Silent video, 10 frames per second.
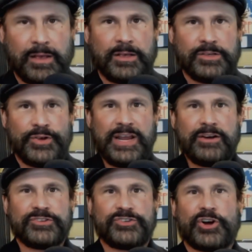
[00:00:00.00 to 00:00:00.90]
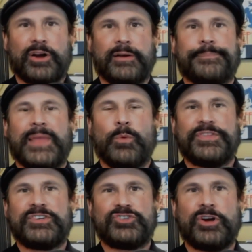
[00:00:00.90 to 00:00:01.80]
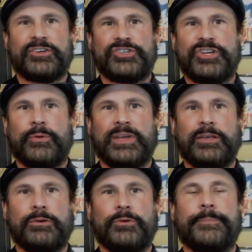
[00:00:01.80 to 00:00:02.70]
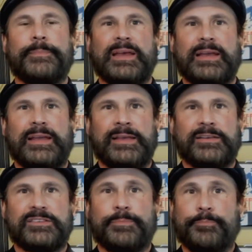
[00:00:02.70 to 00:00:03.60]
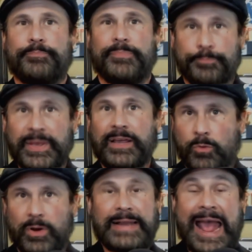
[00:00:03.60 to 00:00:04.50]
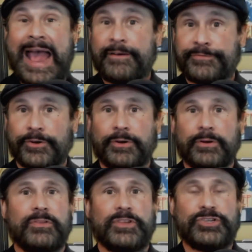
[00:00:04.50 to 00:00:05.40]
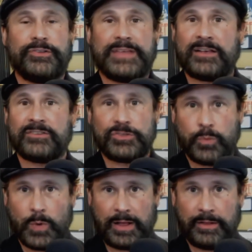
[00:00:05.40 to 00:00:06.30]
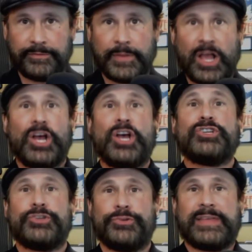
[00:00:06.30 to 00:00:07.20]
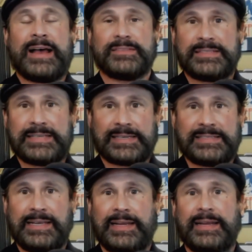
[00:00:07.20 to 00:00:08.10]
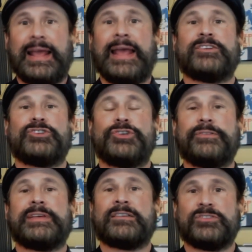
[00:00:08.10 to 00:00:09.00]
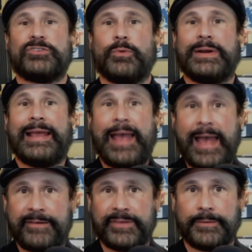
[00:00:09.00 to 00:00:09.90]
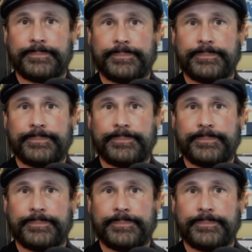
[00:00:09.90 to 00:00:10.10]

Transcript: So here's a chart. And what this chart is showing you is Bitcoin after the 2012, 2016, and 2020 halving.